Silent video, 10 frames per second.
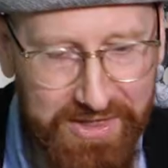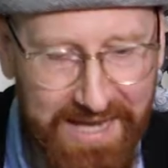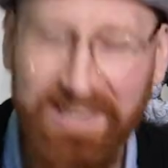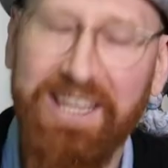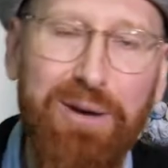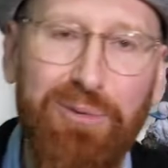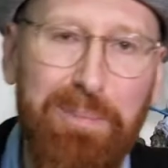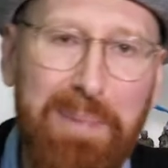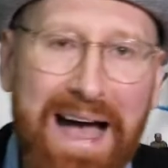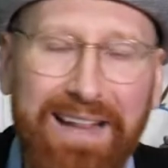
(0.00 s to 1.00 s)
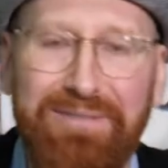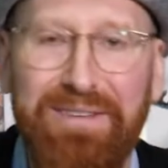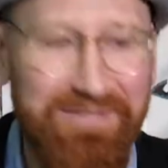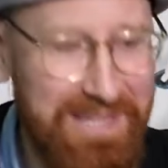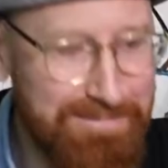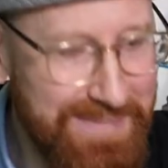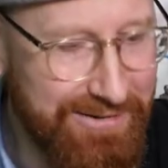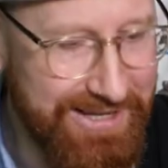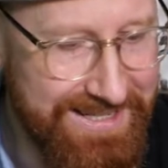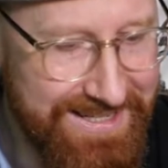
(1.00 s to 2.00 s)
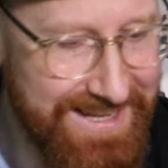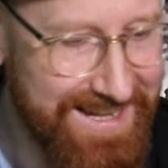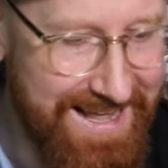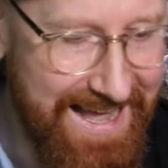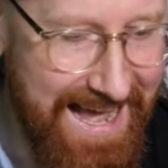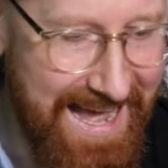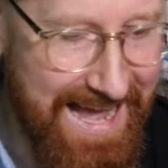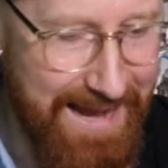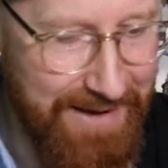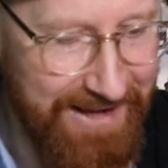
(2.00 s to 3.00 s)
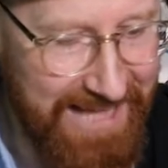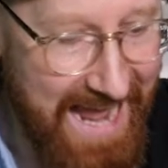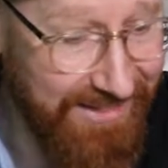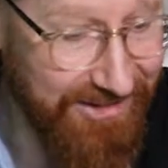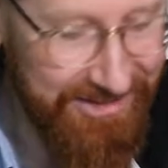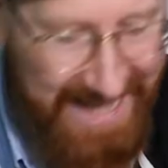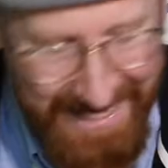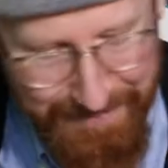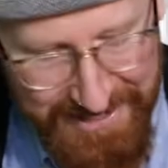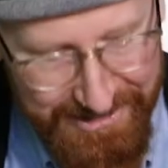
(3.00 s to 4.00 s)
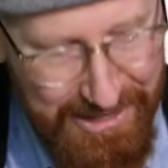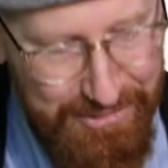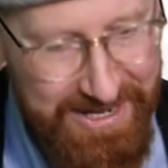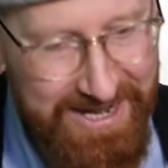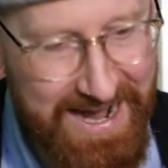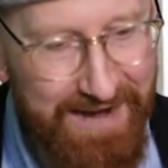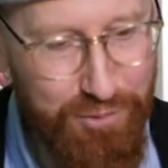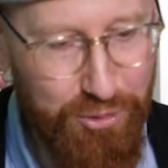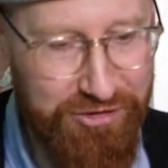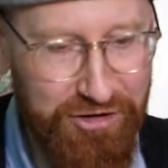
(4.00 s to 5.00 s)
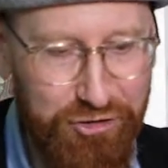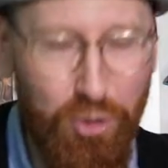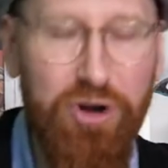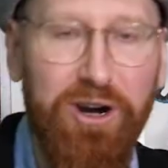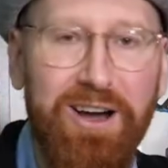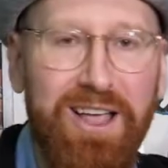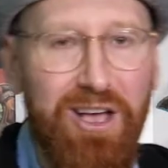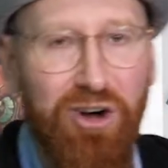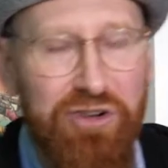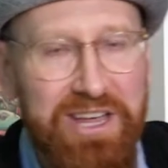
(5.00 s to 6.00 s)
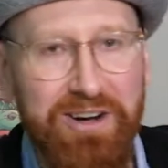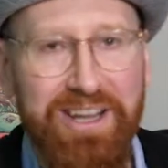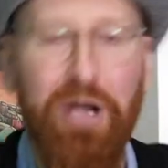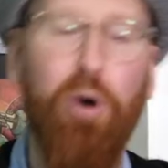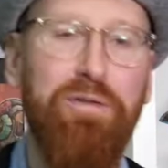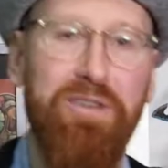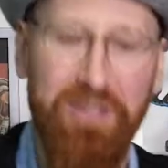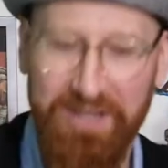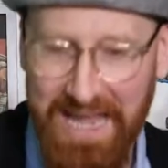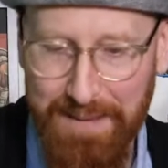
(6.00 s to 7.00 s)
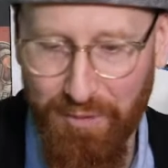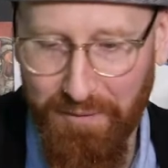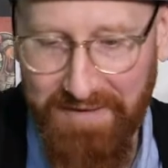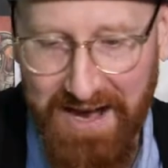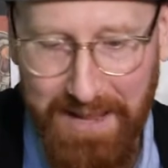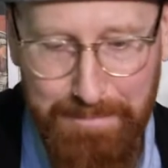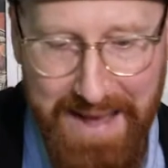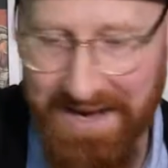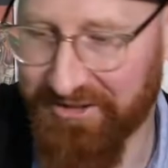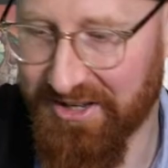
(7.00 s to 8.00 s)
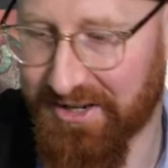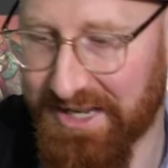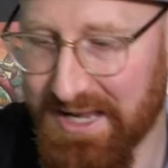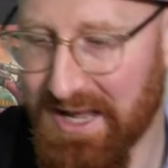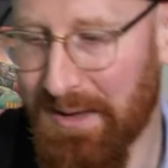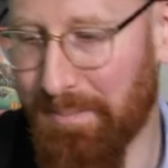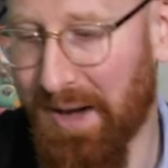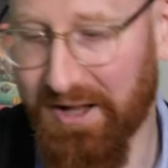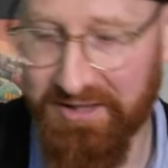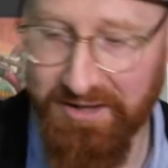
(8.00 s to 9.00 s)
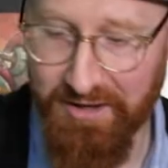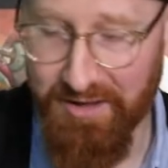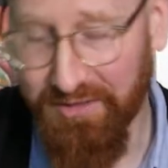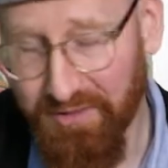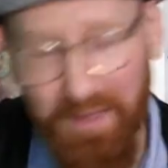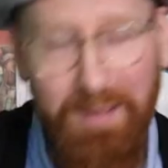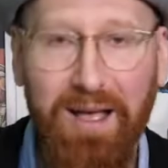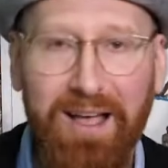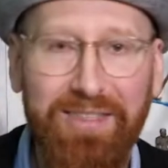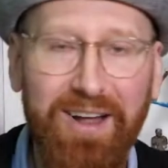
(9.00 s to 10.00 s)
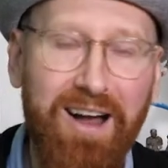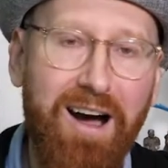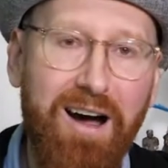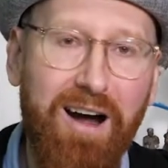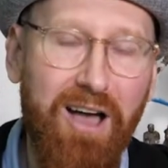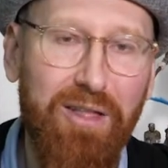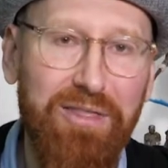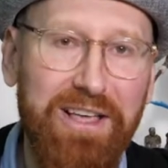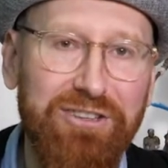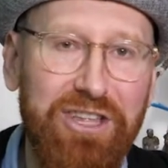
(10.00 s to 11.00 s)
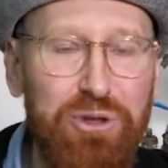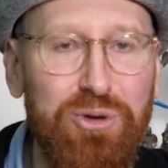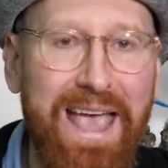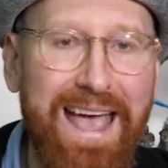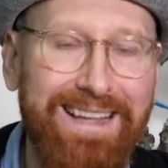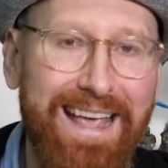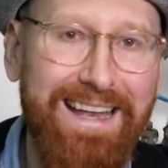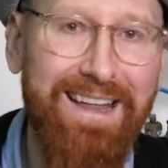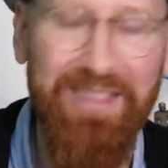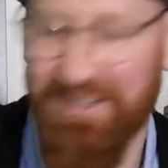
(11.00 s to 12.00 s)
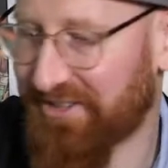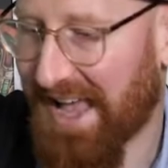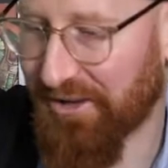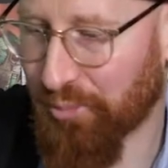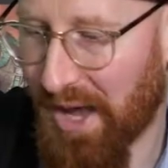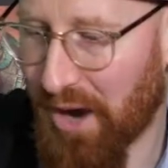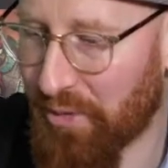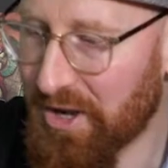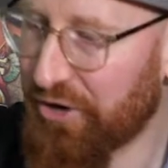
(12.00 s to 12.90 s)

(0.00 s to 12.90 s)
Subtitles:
Night to Kill the Bat, 50 million, a headless teddy bear down there, and of course Joker leering over the table very menacingly. But there are other things that you get in this set as well.